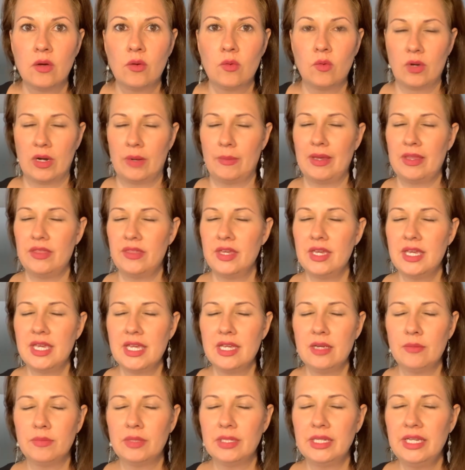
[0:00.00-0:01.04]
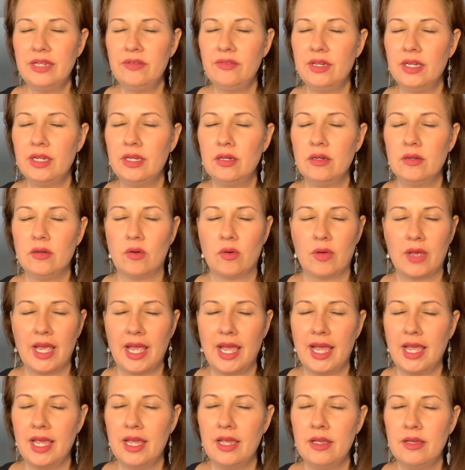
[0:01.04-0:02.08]
What am I thinking and believing?
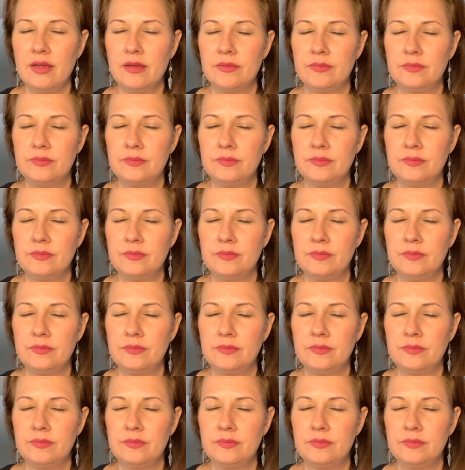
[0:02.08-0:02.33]
Okay.